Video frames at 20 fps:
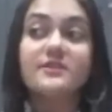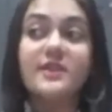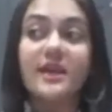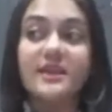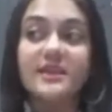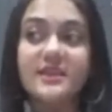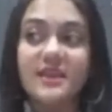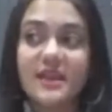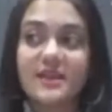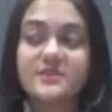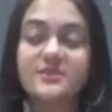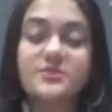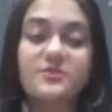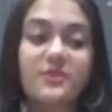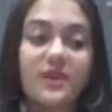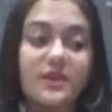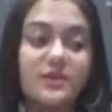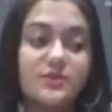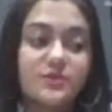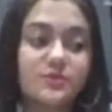then yes, you
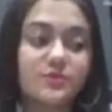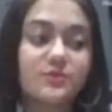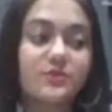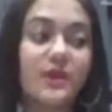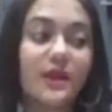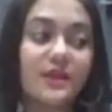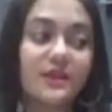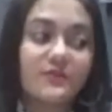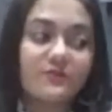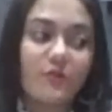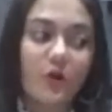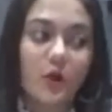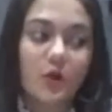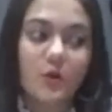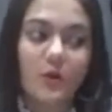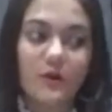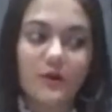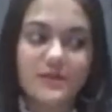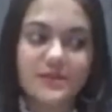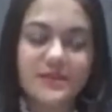can do and
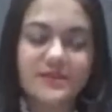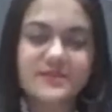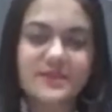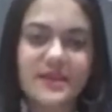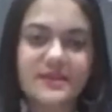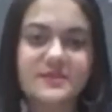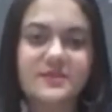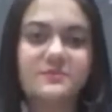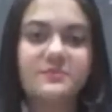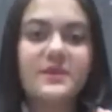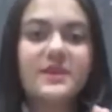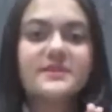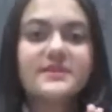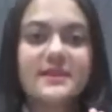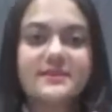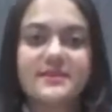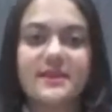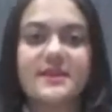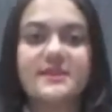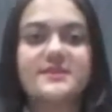follow all these recipes.
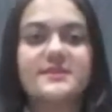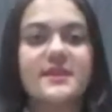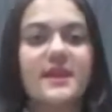As I